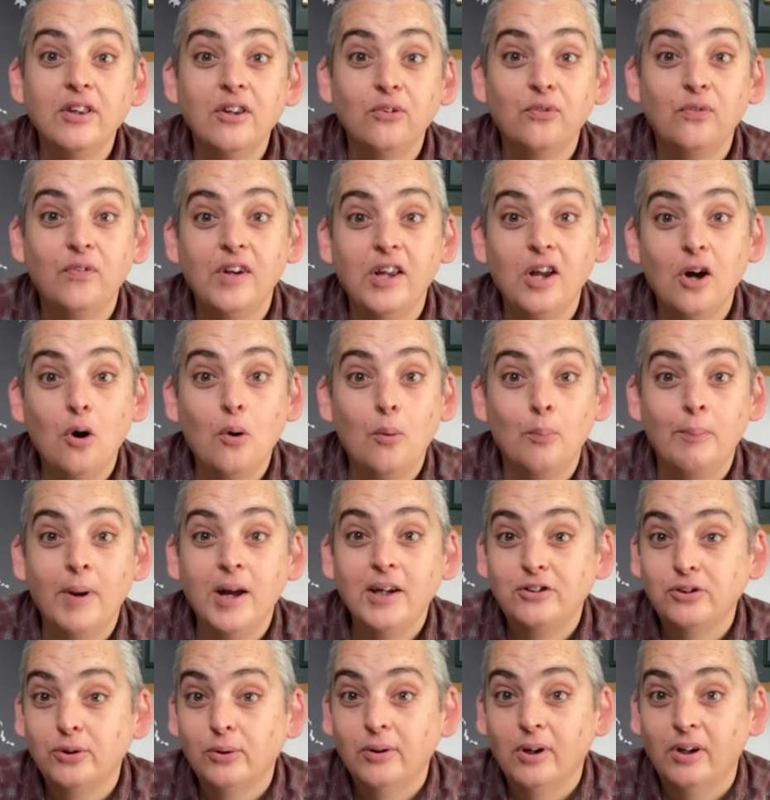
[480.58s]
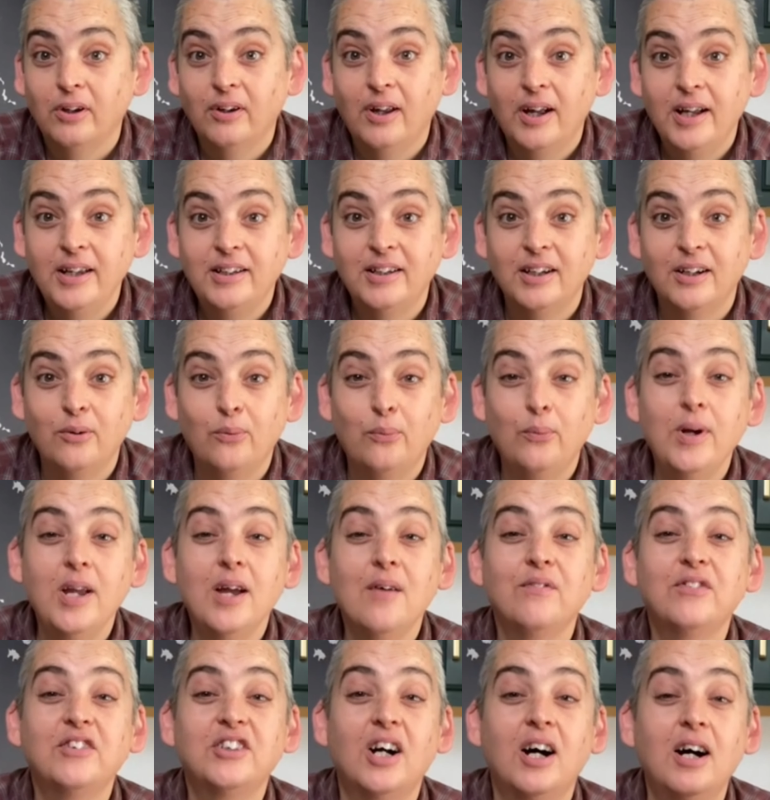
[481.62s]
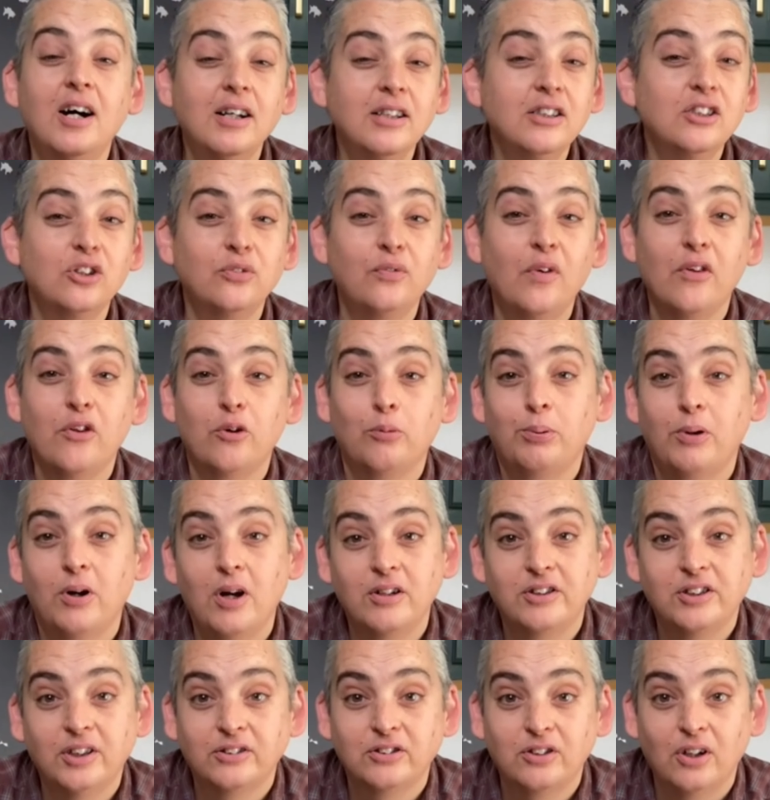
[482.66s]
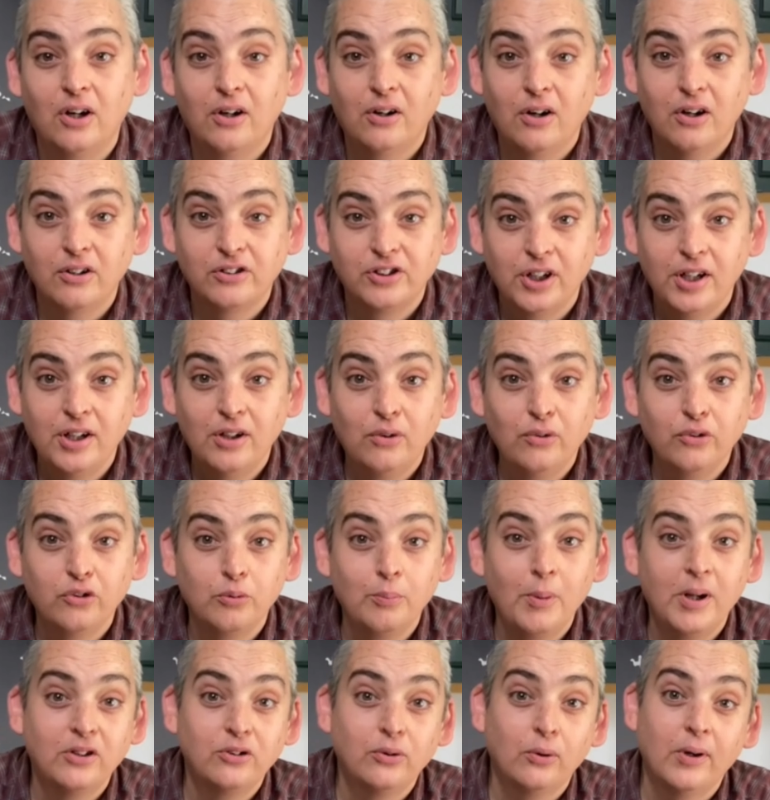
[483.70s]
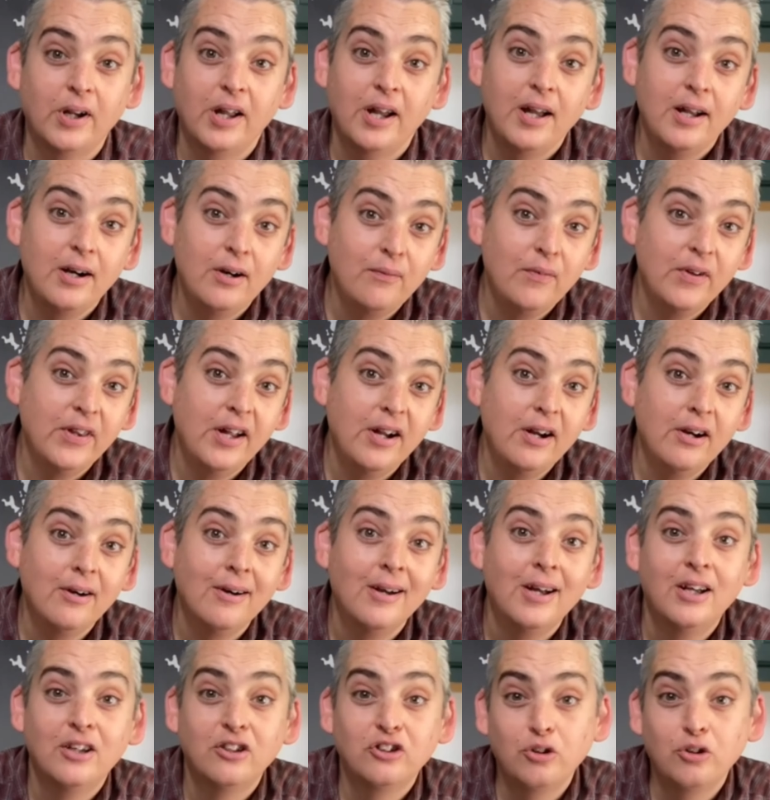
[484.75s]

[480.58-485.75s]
this video, make sure to like it. We have tons of other projects on our channel, so make sure to head over there,